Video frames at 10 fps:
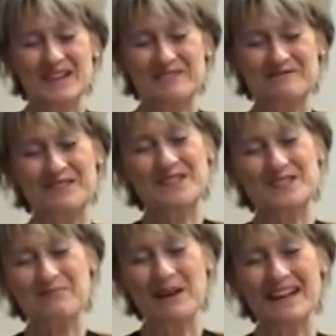
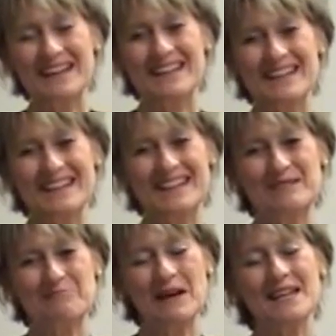finish my
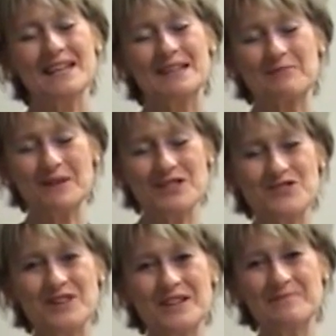mahi at the
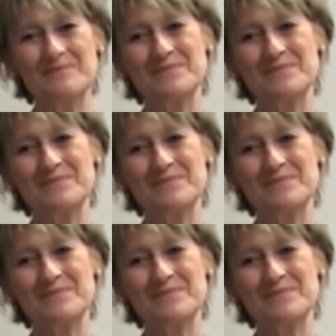ministry,